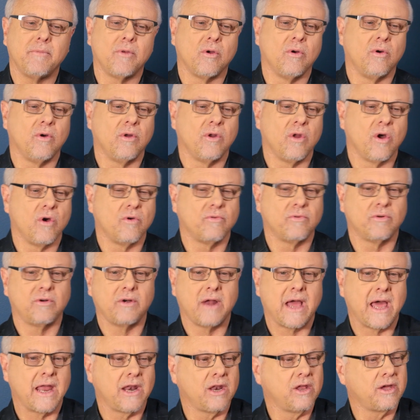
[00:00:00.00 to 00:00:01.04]
going over,
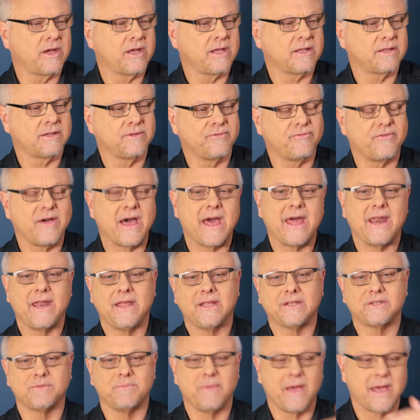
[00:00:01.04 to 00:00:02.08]
I look at the
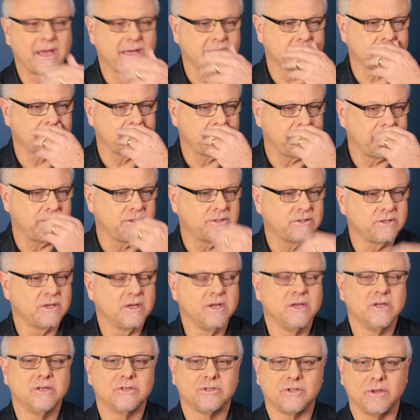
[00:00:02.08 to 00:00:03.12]
finance magazines,
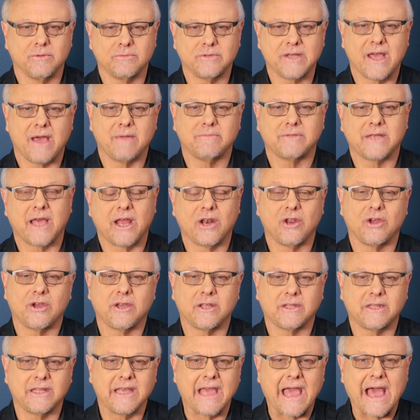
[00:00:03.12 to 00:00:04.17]
sometimes I look
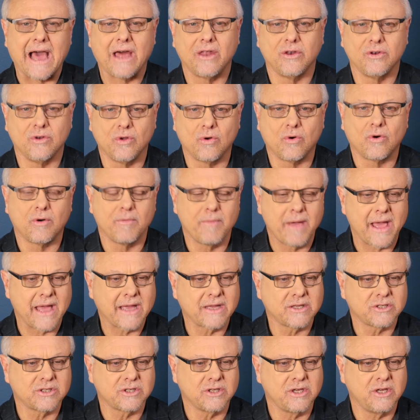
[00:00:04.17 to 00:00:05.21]
at the outdoor
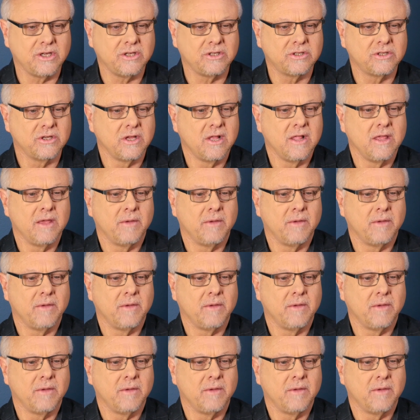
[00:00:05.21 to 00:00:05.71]
magazines,